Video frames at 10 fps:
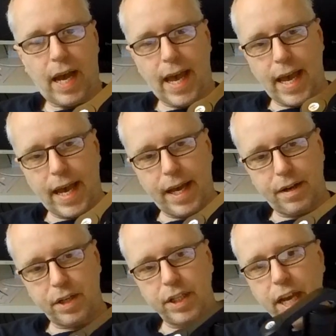
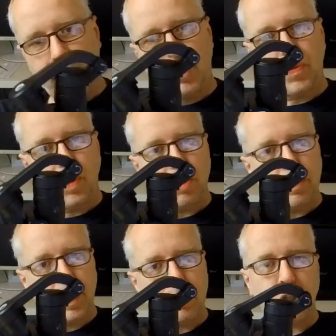And uh, yeah, it's
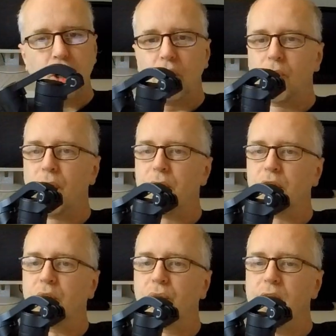foldable, so very
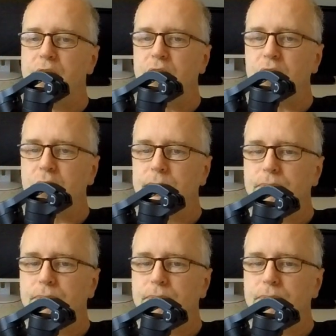convenient.